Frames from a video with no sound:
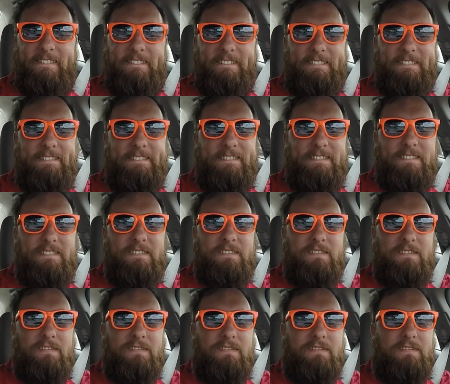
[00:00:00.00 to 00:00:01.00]

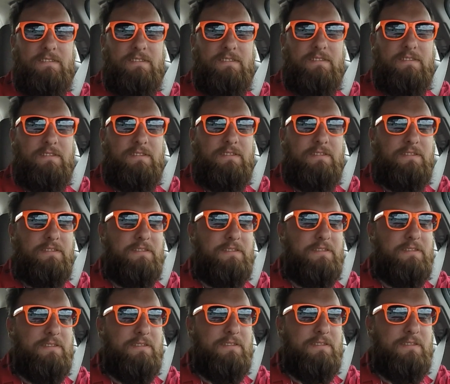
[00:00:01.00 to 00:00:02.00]

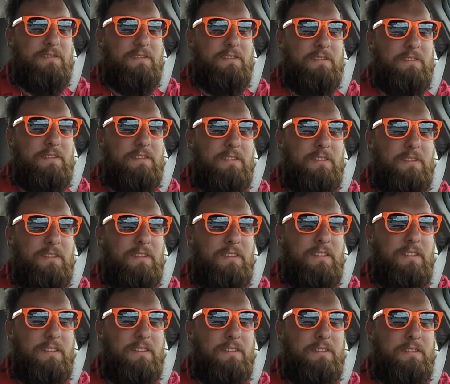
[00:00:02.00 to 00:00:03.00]

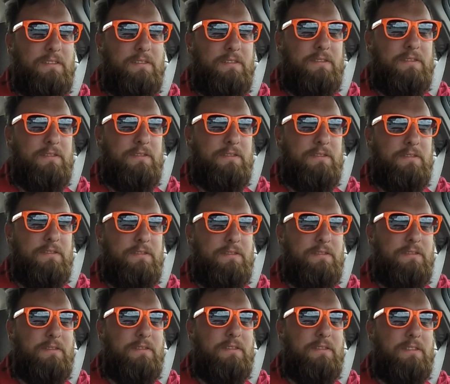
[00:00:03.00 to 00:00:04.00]

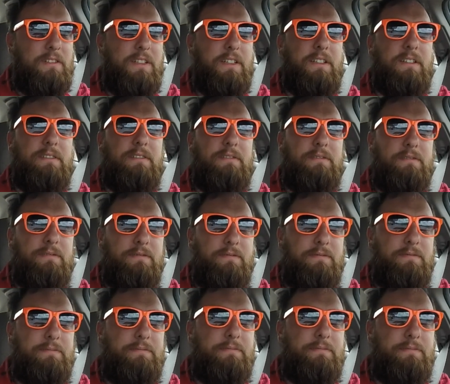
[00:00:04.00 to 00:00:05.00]

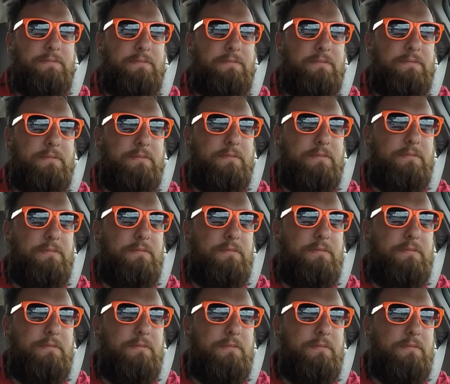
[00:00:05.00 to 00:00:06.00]

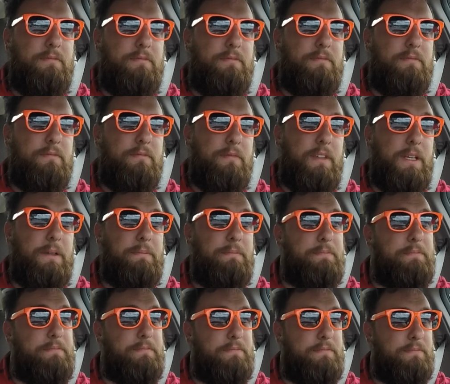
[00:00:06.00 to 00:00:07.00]

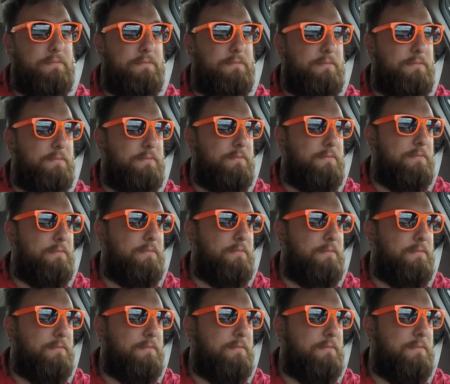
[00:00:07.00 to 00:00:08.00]
(not speaking)